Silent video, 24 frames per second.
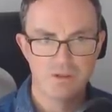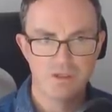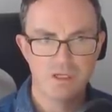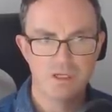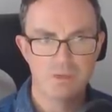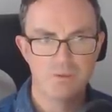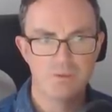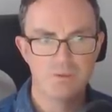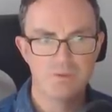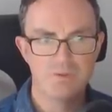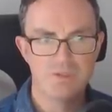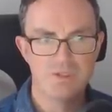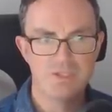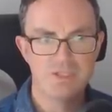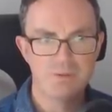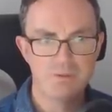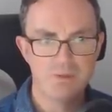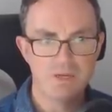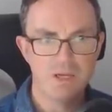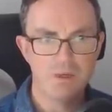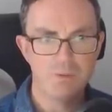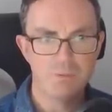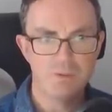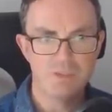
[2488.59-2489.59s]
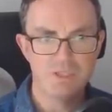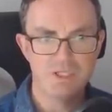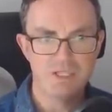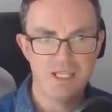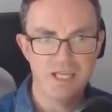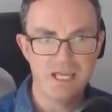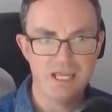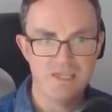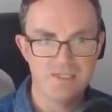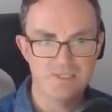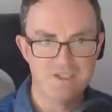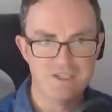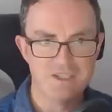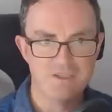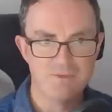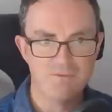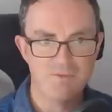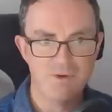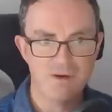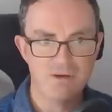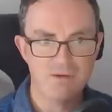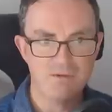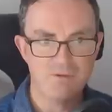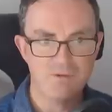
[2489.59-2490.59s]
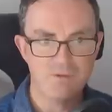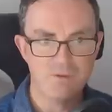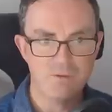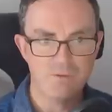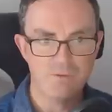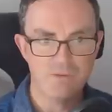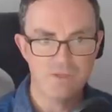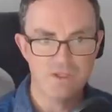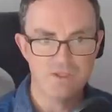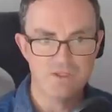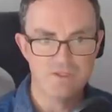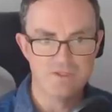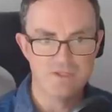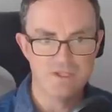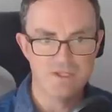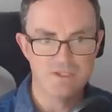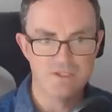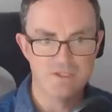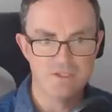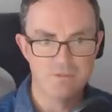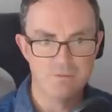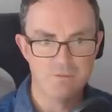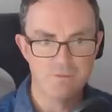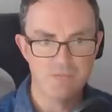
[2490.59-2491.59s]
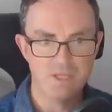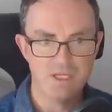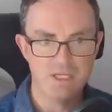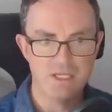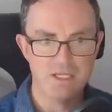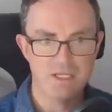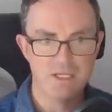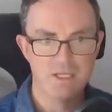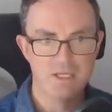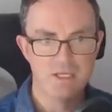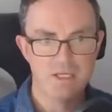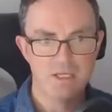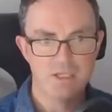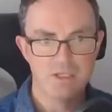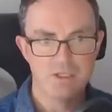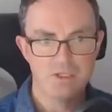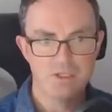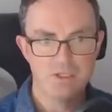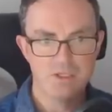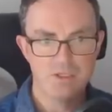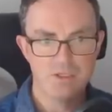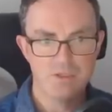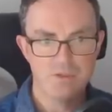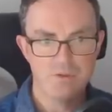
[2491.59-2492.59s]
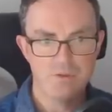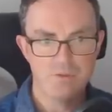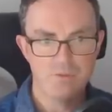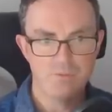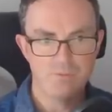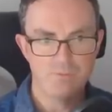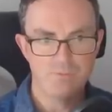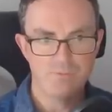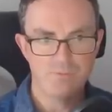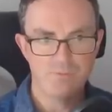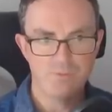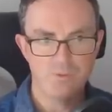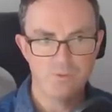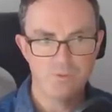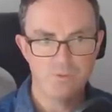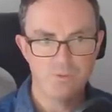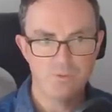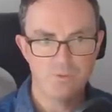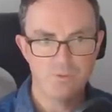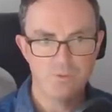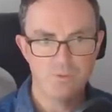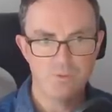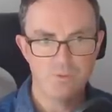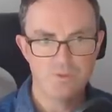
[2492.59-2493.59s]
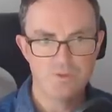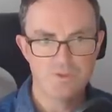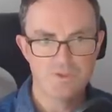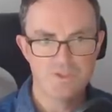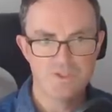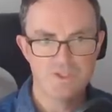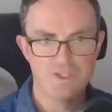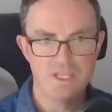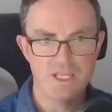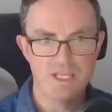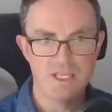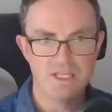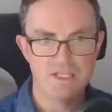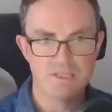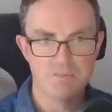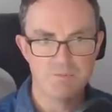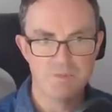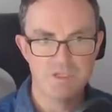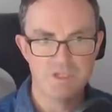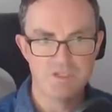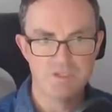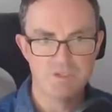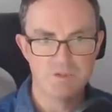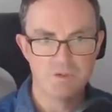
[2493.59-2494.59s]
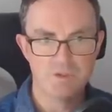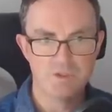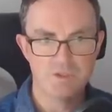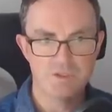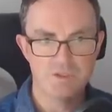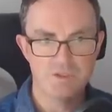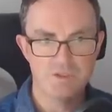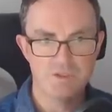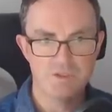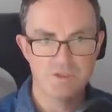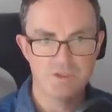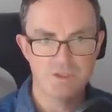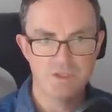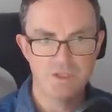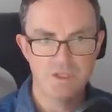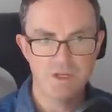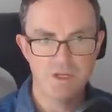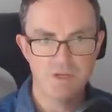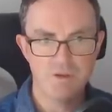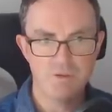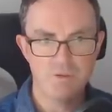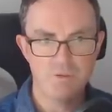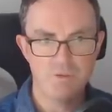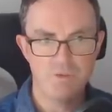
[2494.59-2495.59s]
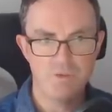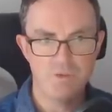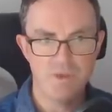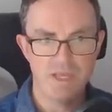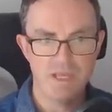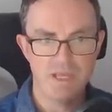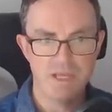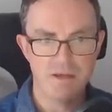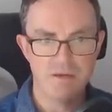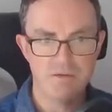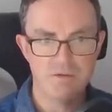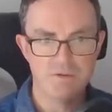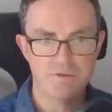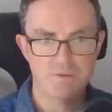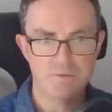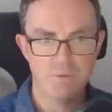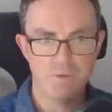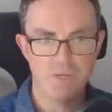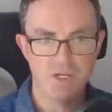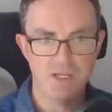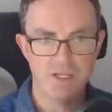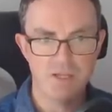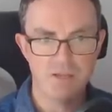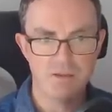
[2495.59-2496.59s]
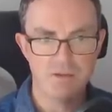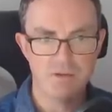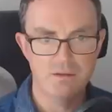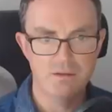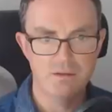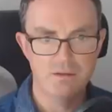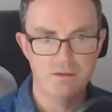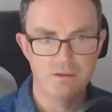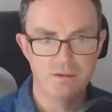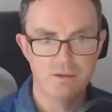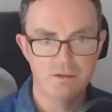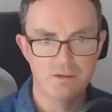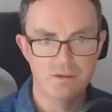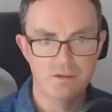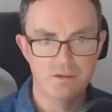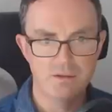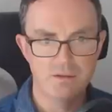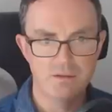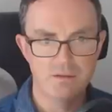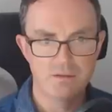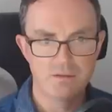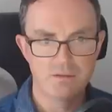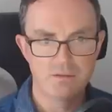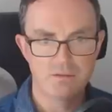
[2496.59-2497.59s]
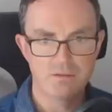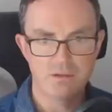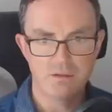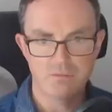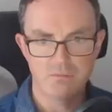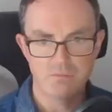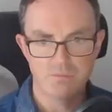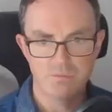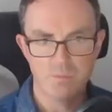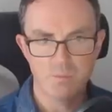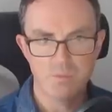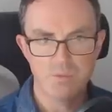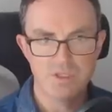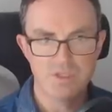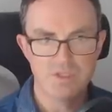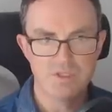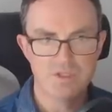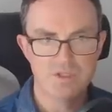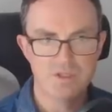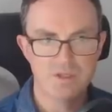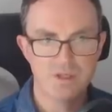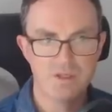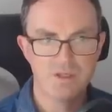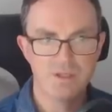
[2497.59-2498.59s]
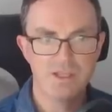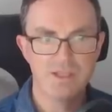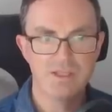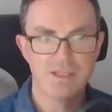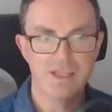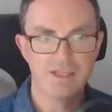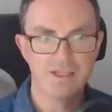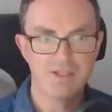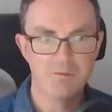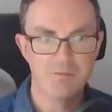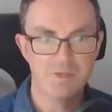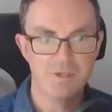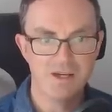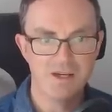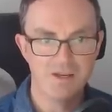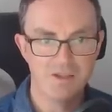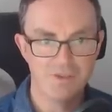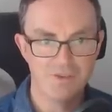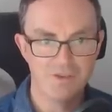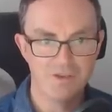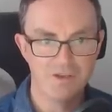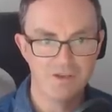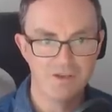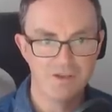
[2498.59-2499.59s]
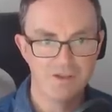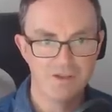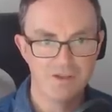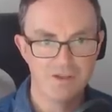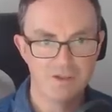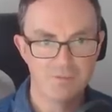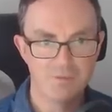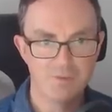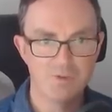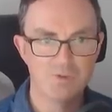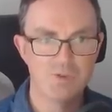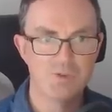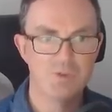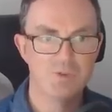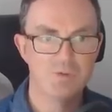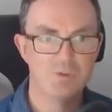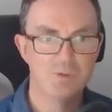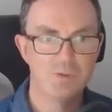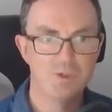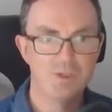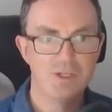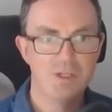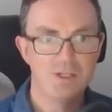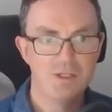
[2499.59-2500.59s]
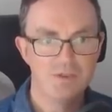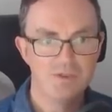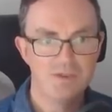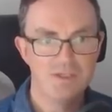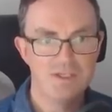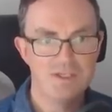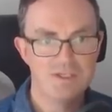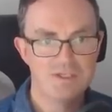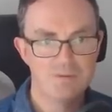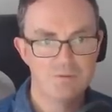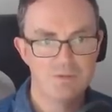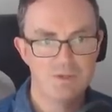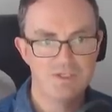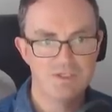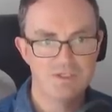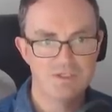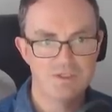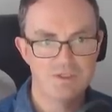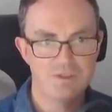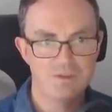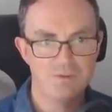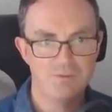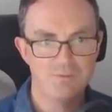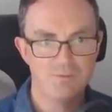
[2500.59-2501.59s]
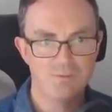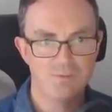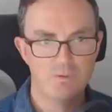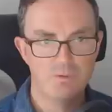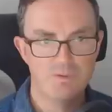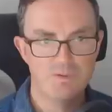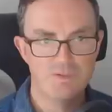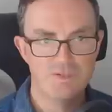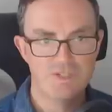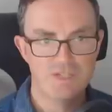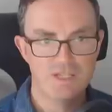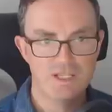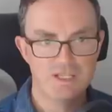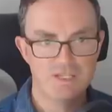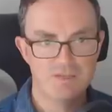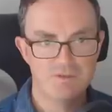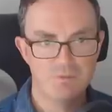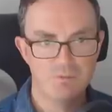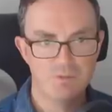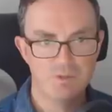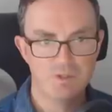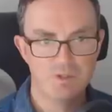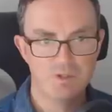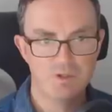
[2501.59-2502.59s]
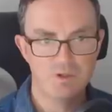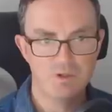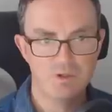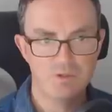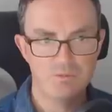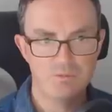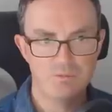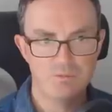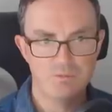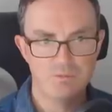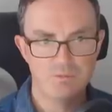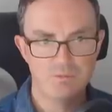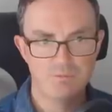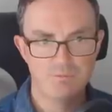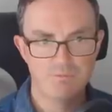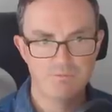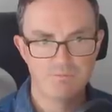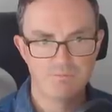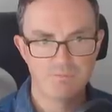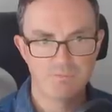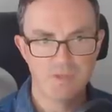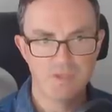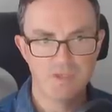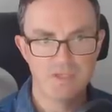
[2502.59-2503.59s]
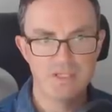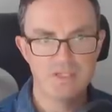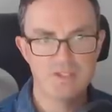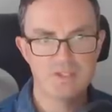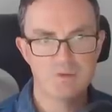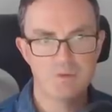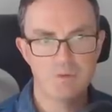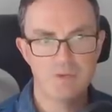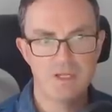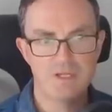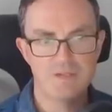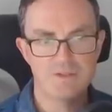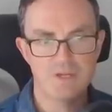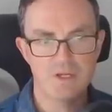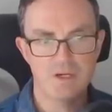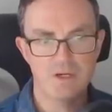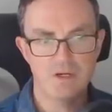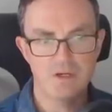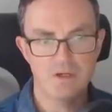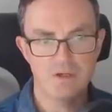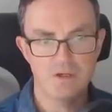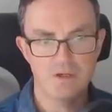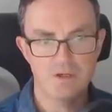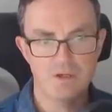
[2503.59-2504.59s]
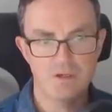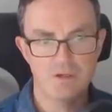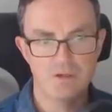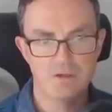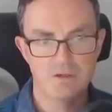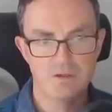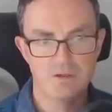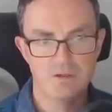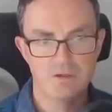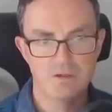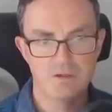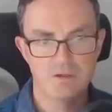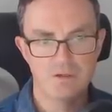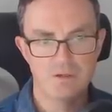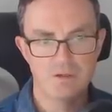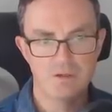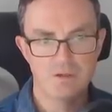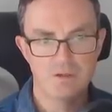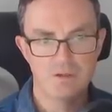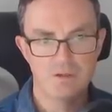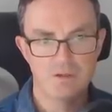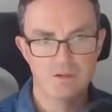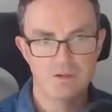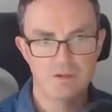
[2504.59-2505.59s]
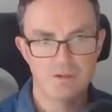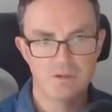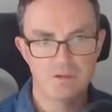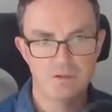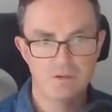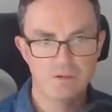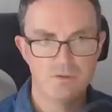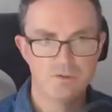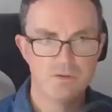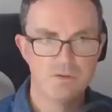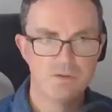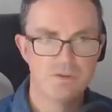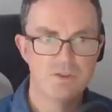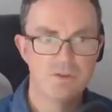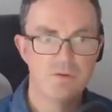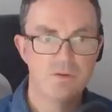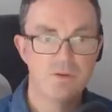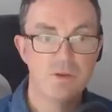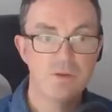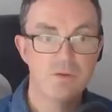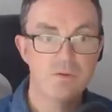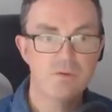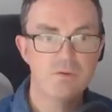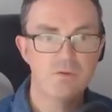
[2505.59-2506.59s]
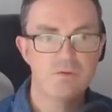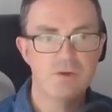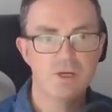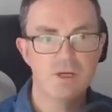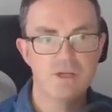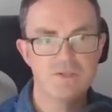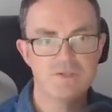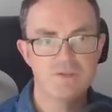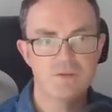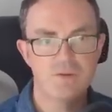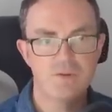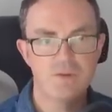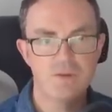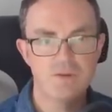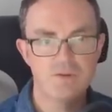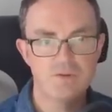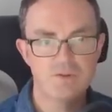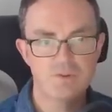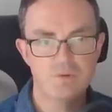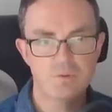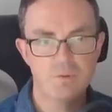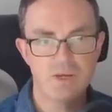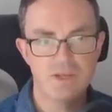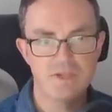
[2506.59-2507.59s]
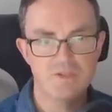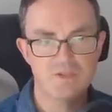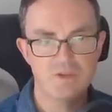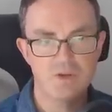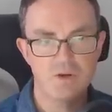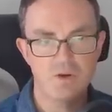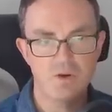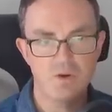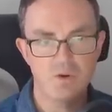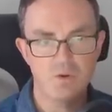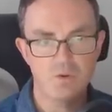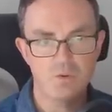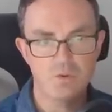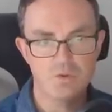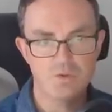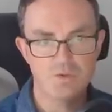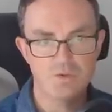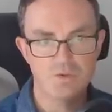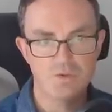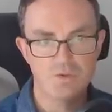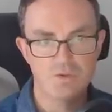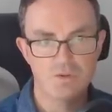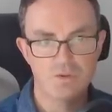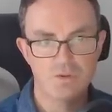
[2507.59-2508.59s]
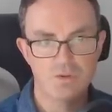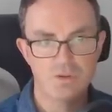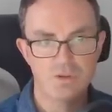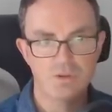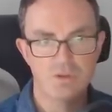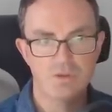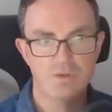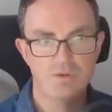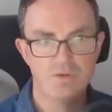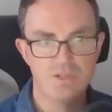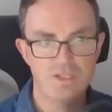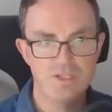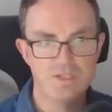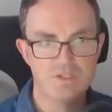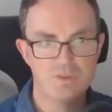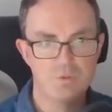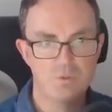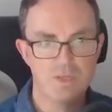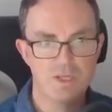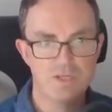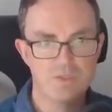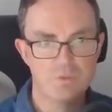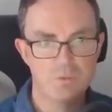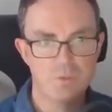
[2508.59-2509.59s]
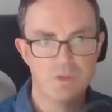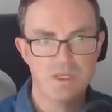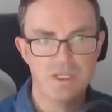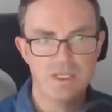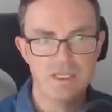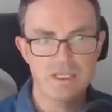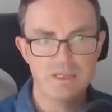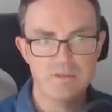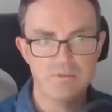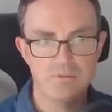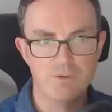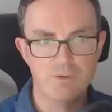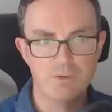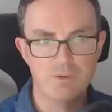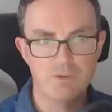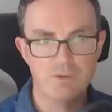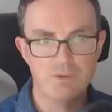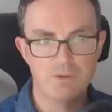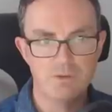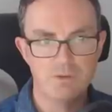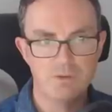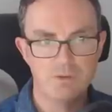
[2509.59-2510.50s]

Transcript: I would I would guess there's very few things this can be. Two, four, or six, but it's got to go there as well. Bobbins. I think that could be either. I'm not sure. These squares are two, four, and six from the column. These squares are. So the right. So those squares are odd. These squares were even.